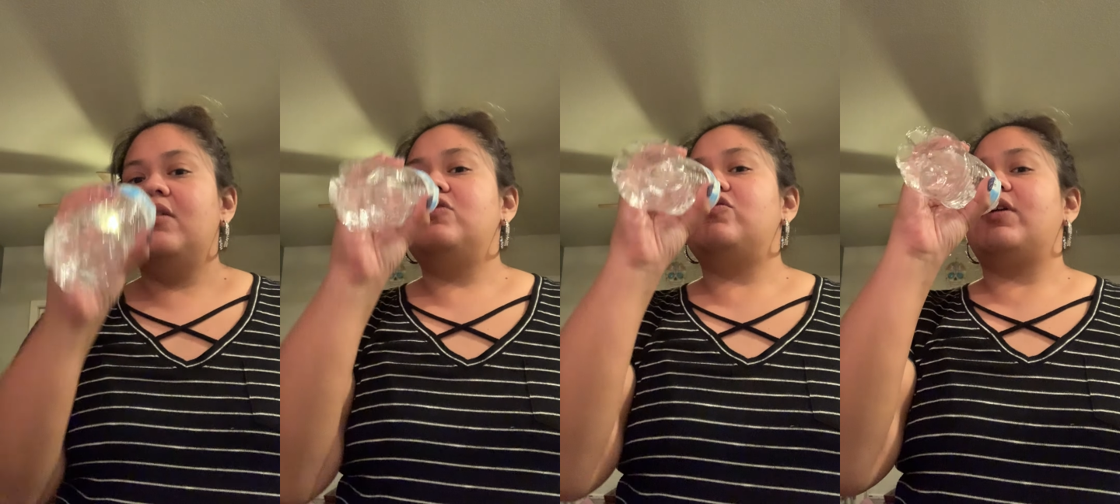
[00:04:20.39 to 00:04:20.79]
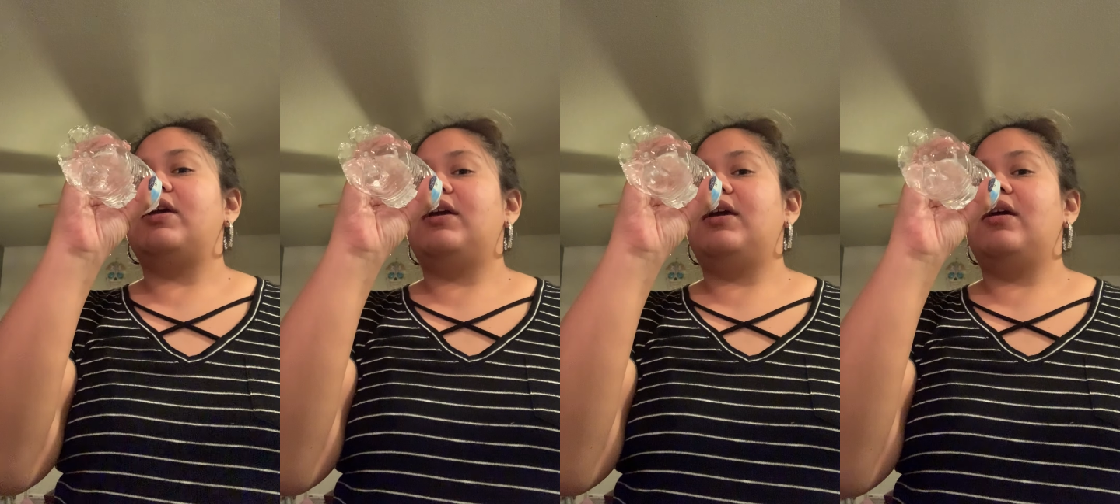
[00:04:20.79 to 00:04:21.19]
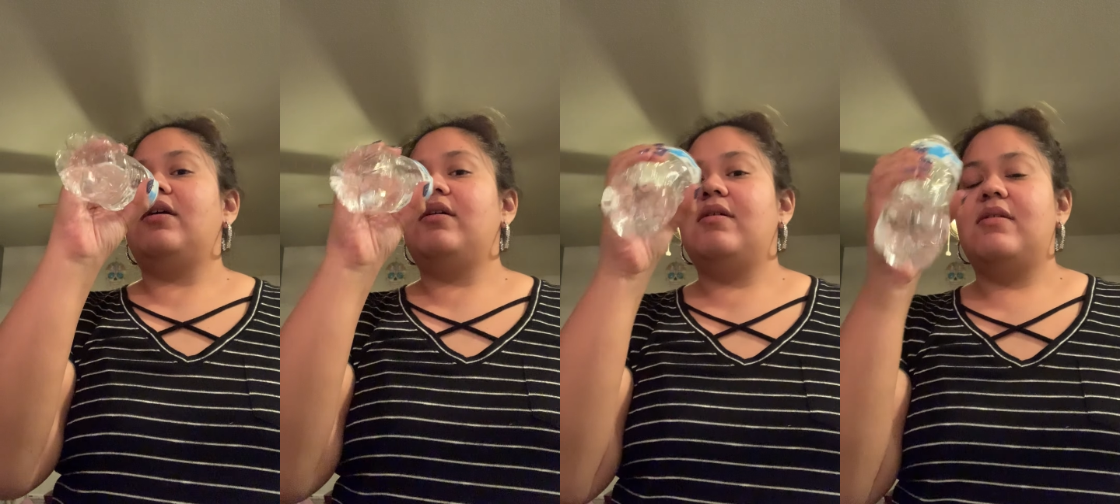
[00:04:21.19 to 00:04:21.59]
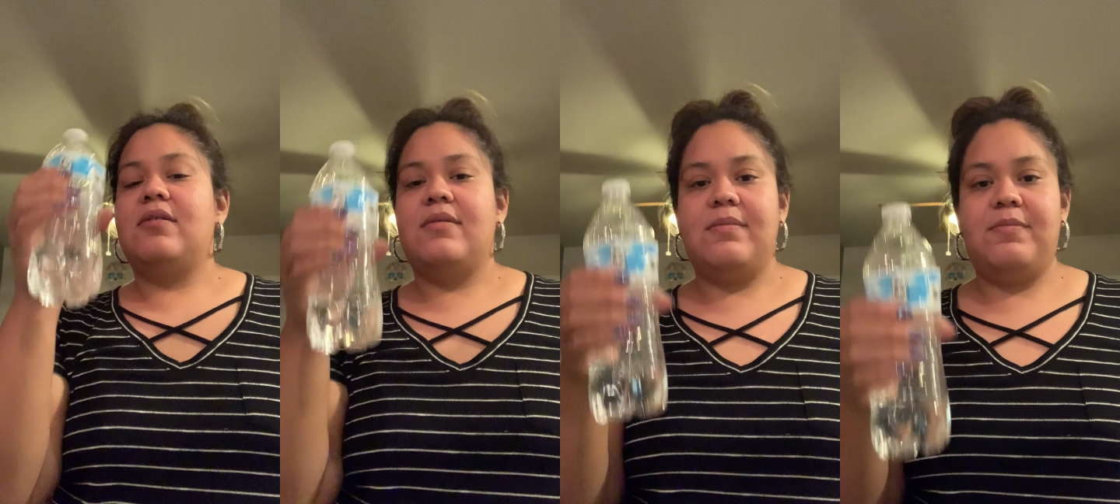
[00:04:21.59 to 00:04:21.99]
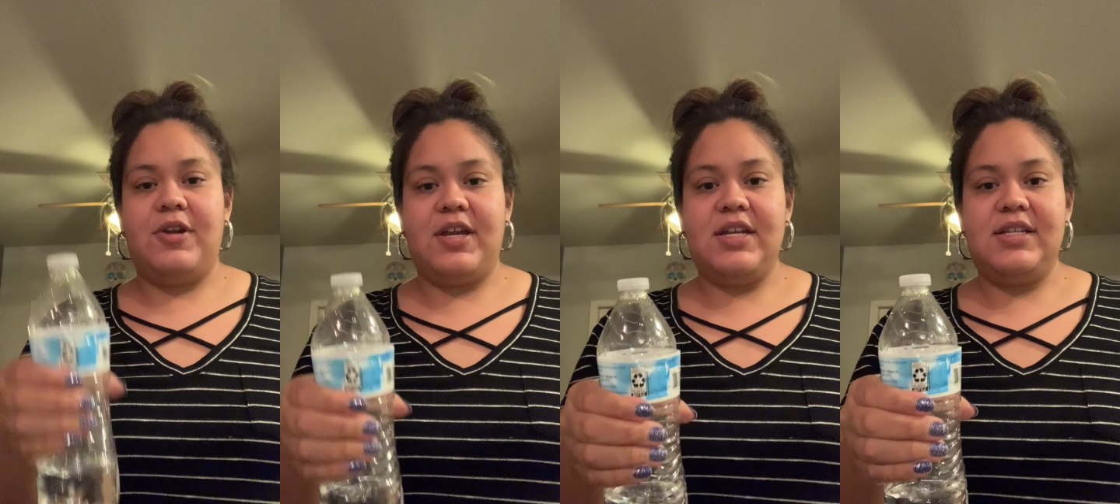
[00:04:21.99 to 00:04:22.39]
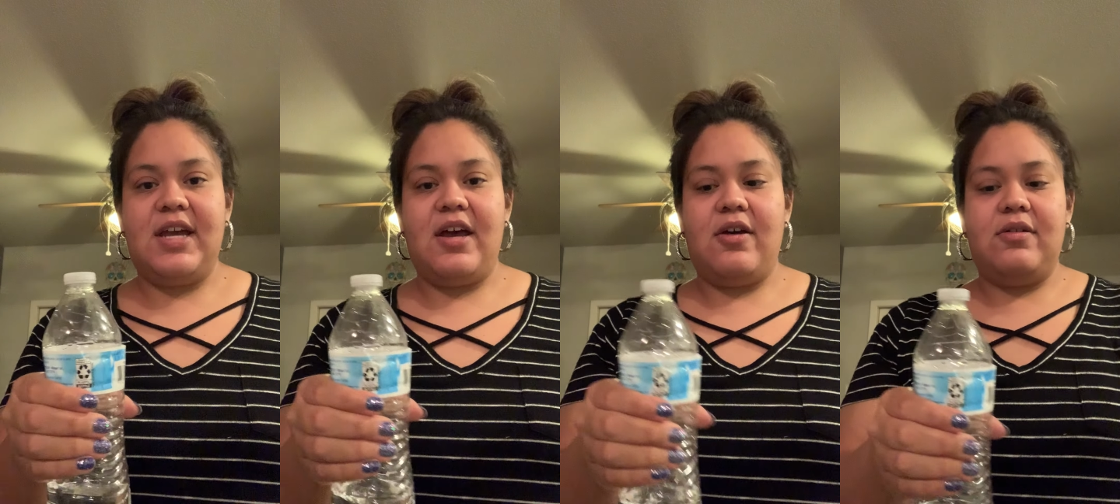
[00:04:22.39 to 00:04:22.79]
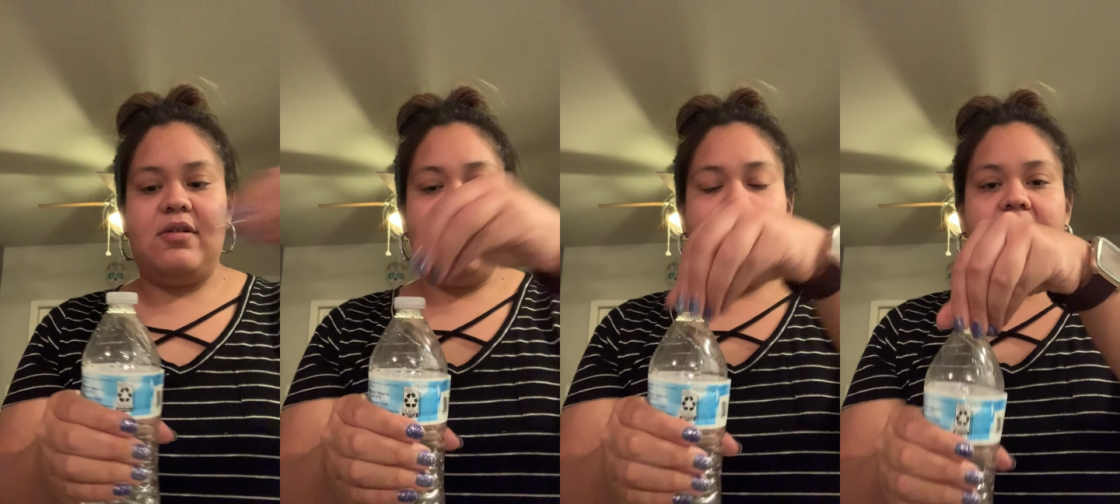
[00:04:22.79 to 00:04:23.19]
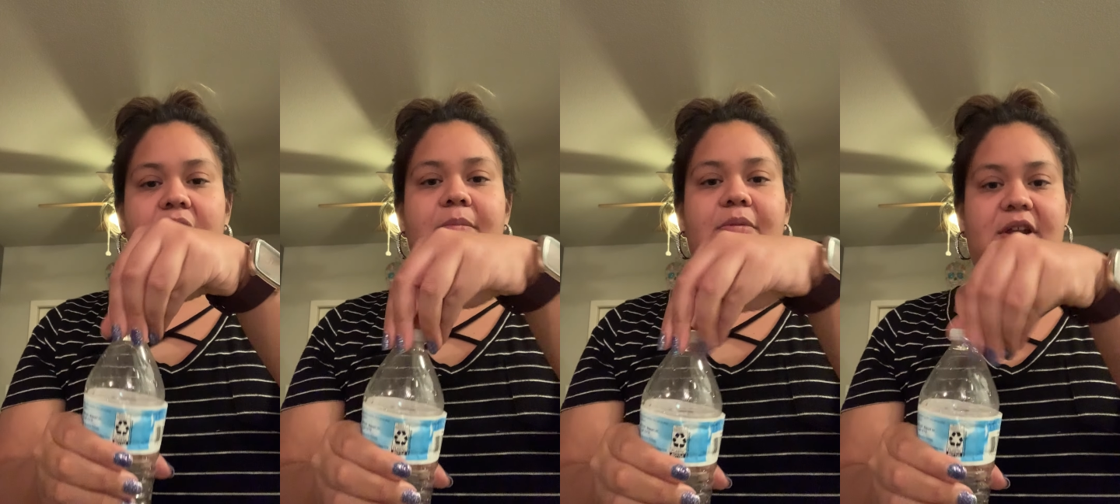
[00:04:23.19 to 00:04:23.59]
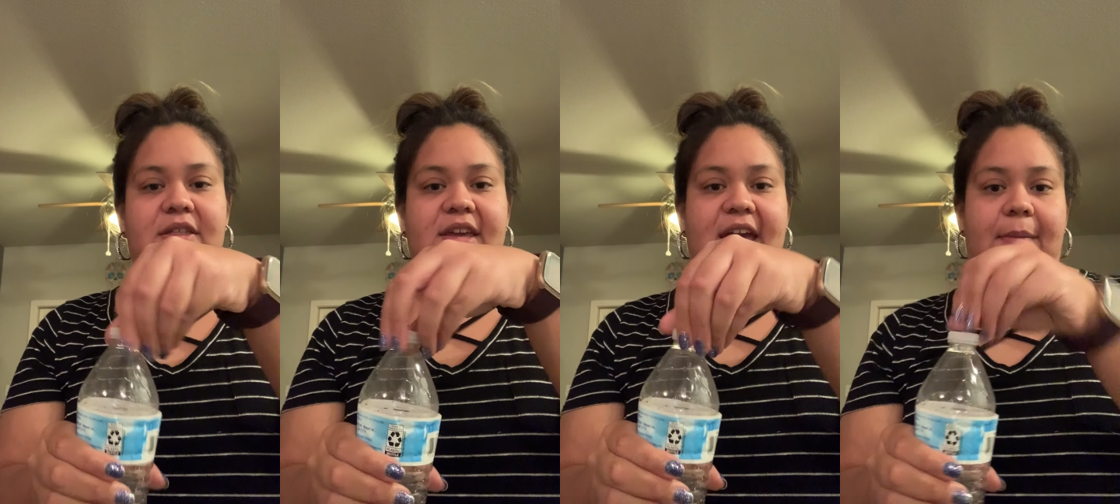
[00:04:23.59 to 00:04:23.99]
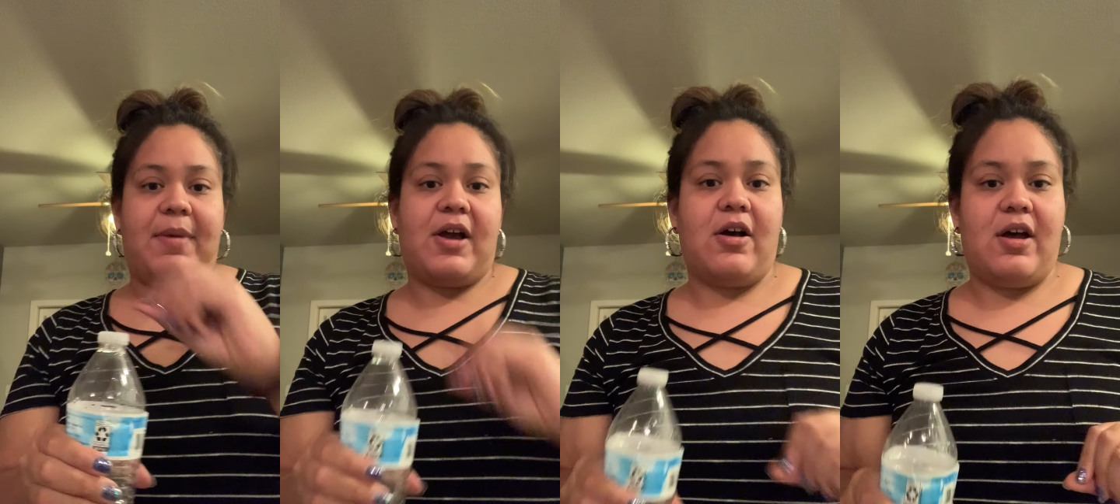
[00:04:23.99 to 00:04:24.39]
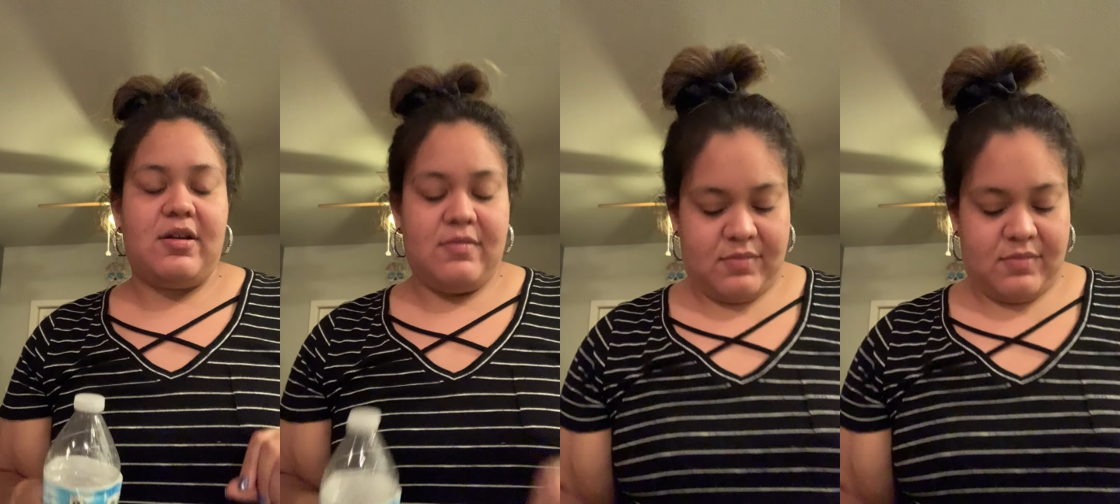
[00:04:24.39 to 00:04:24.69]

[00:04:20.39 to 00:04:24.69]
drinking, putting it down, putting the cap back on.